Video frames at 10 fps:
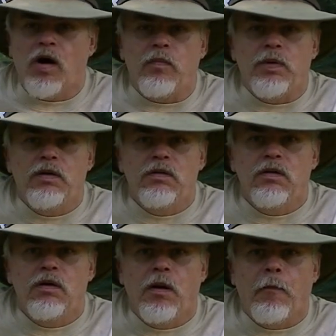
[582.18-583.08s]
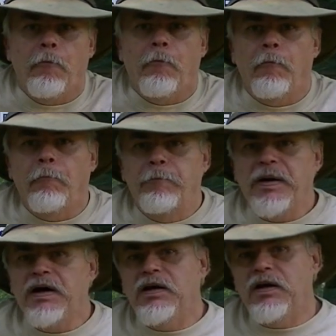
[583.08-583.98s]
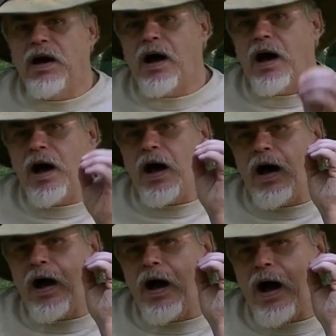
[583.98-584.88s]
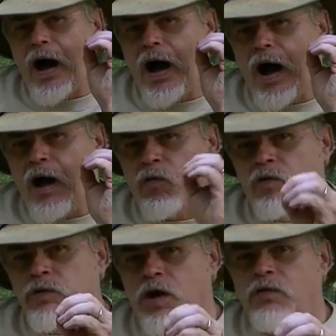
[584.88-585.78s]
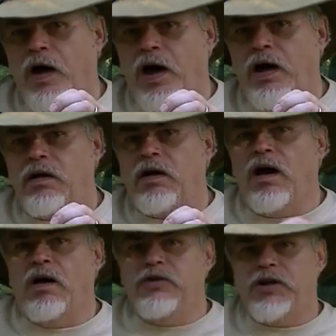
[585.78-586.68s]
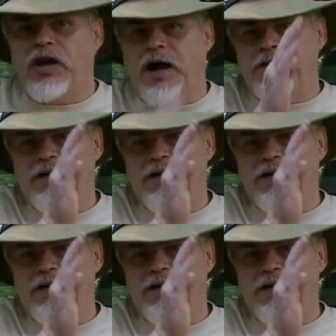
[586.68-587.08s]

up, but I won't know that until I